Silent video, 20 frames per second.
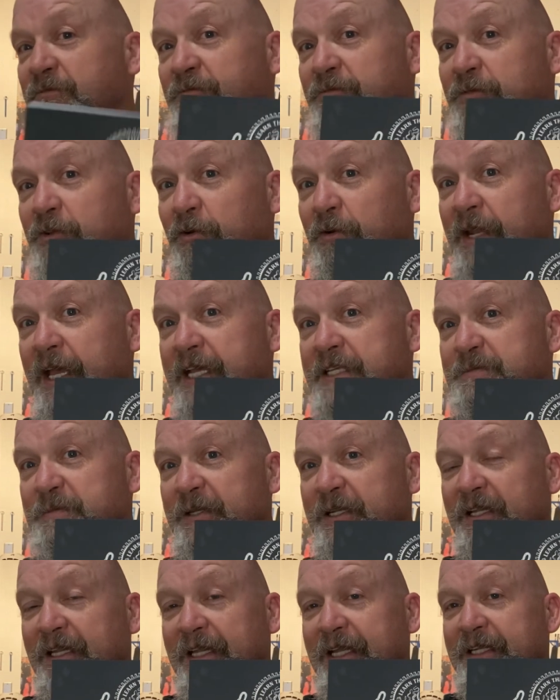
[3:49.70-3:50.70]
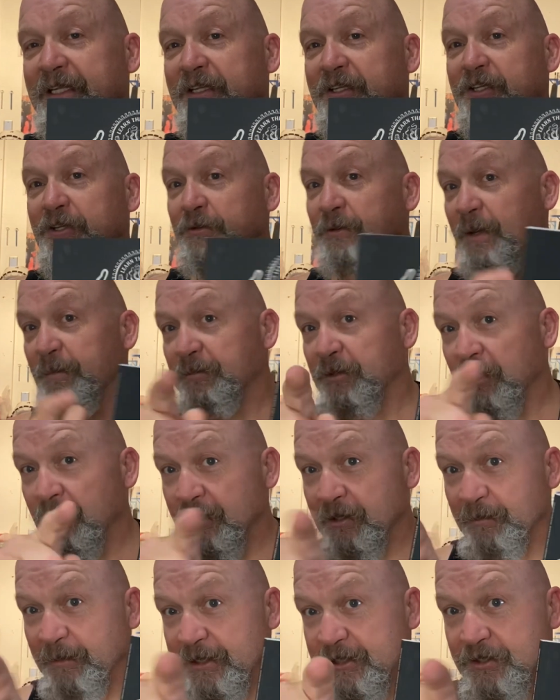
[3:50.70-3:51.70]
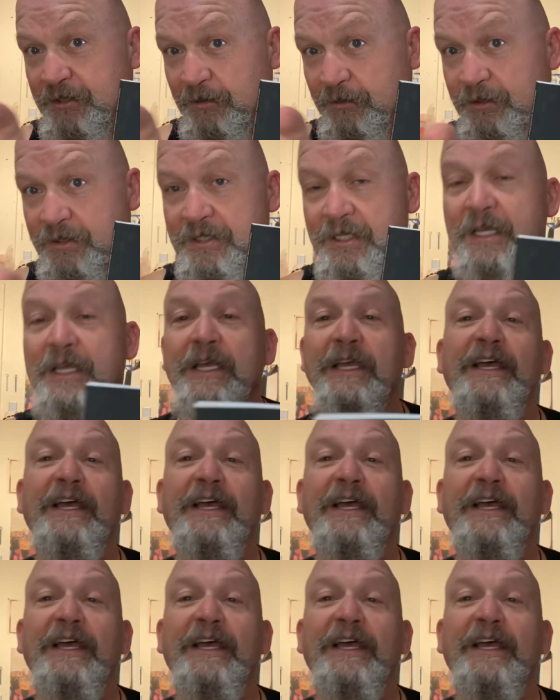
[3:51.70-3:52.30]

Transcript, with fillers: Don't ask me to lend it to you. I'm talking to my students.